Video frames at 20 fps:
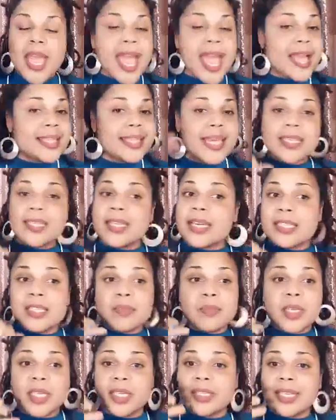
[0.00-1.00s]
And that doesn't
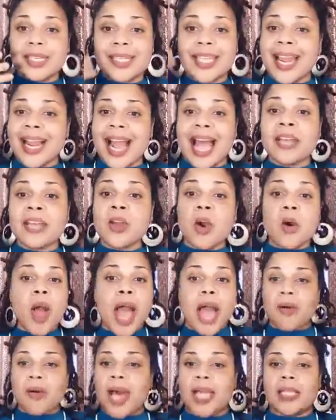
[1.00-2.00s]
mean that, like, I know
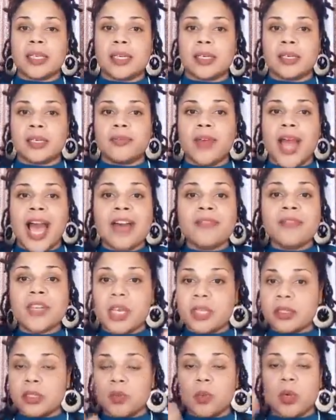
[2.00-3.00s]
how I love. I've
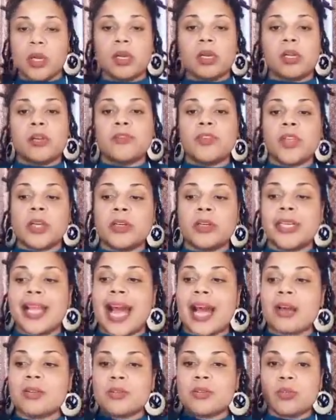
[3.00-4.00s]
done the work of learning
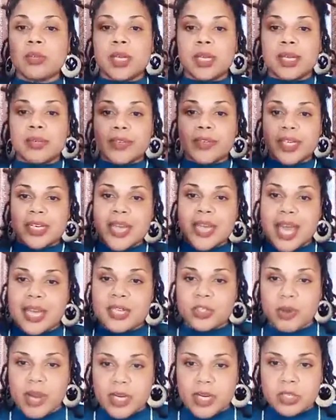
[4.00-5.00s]
how to love in a
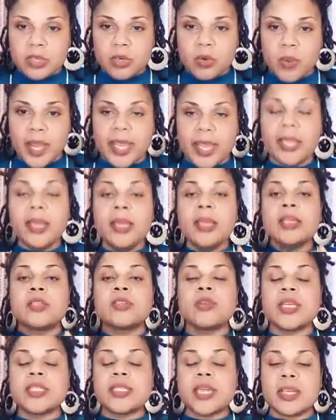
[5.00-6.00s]
non-transactional way,
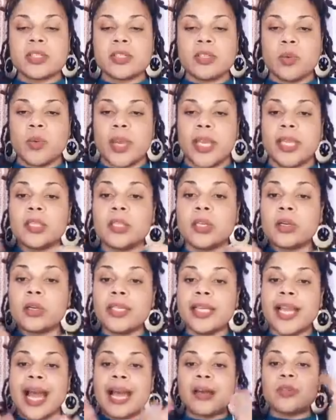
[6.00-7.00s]

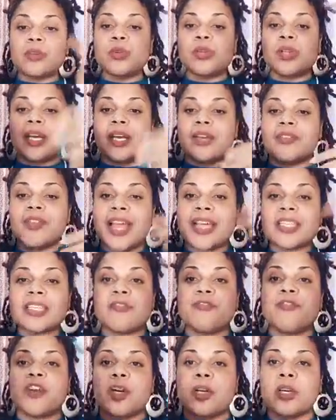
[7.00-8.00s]
learning how to love as a
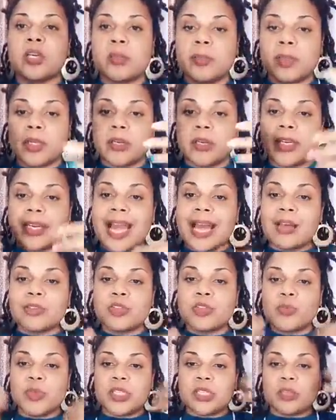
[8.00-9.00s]
verb, learning how
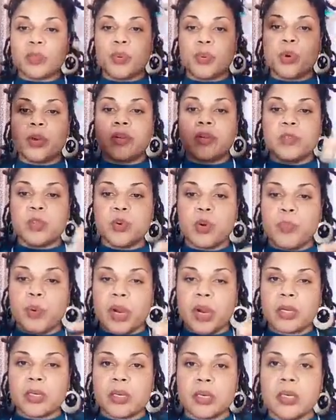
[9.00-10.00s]
to be supportive to a
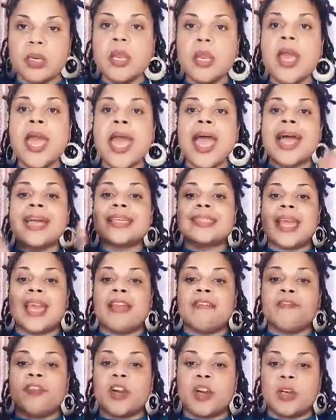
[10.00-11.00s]
partner as
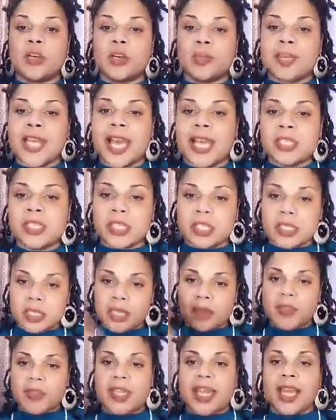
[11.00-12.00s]
a verb, not just
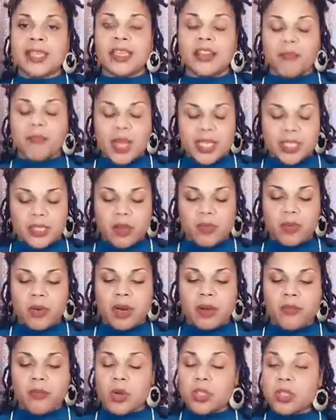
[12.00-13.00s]
something I give myself
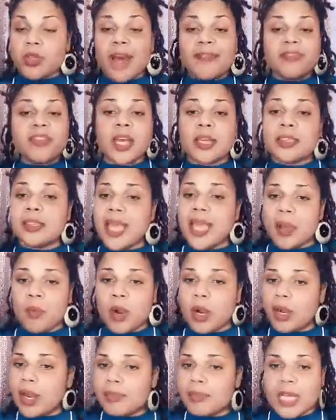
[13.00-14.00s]
credit for. So I've done that
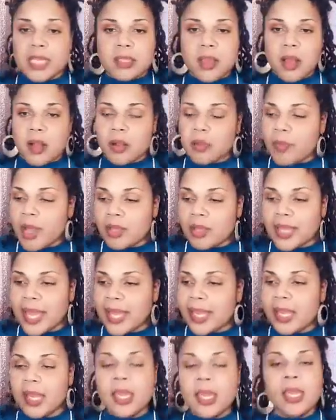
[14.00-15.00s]
work. I'm not talking about
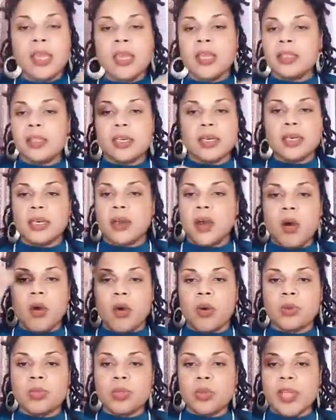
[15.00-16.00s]
like
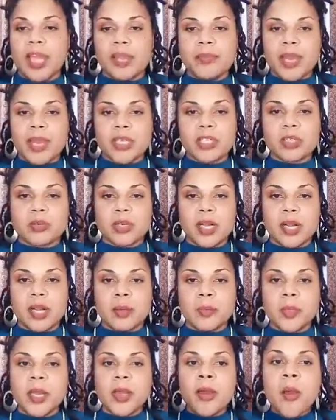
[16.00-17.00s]
do they measure
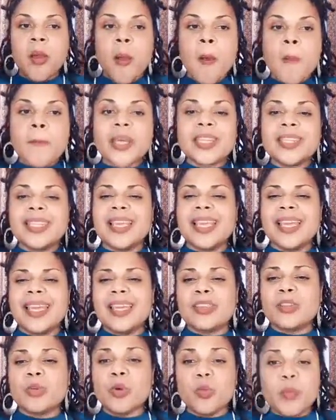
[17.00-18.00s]
up? But
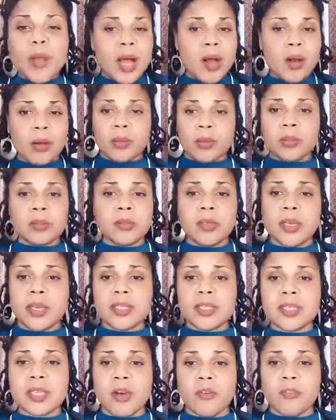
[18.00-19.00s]
through my own
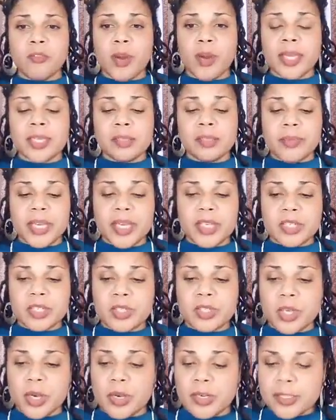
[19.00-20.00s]
self-reclamation
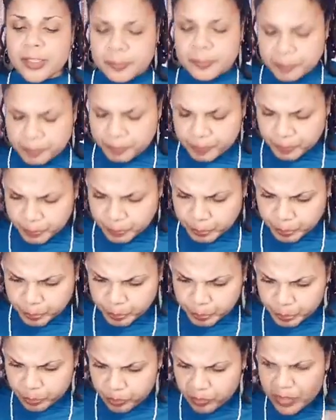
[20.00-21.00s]
journey
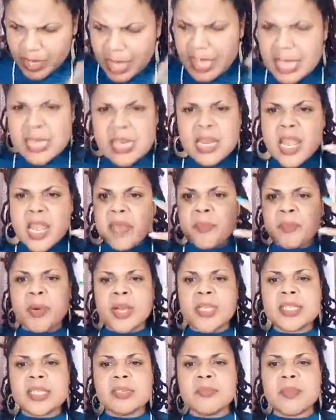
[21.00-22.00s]
and
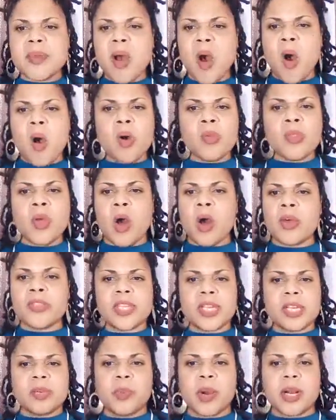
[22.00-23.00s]
embracing all the
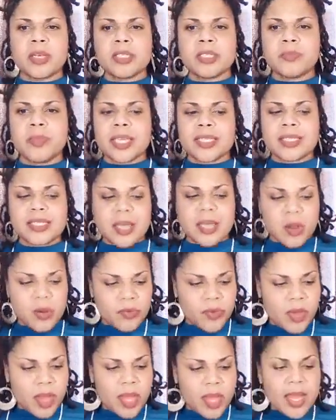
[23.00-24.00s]
authentic parts of myself
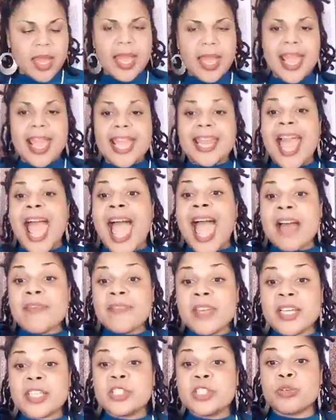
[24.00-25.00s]
and
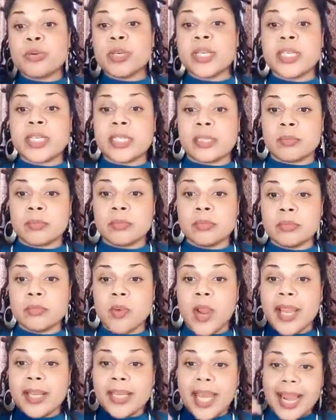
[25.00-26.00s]
having a dream,
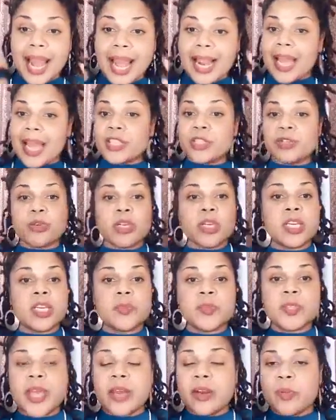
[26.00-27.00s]
right? Like, I got
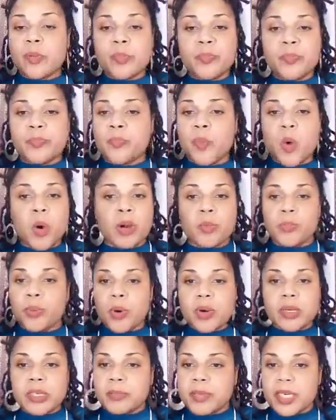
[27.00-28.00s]
dreams that are more
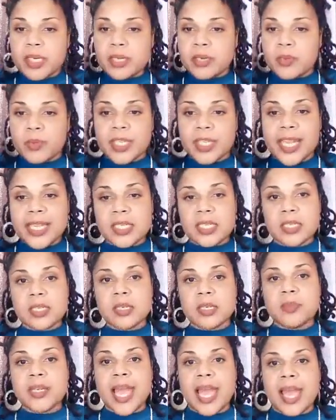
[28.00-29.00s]
important to me than the
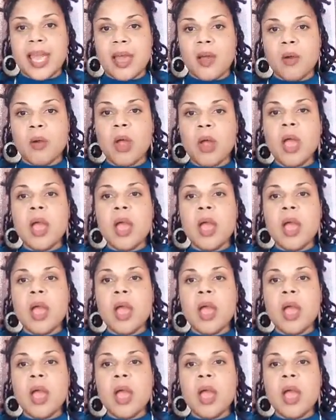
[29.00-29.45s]
relationship now.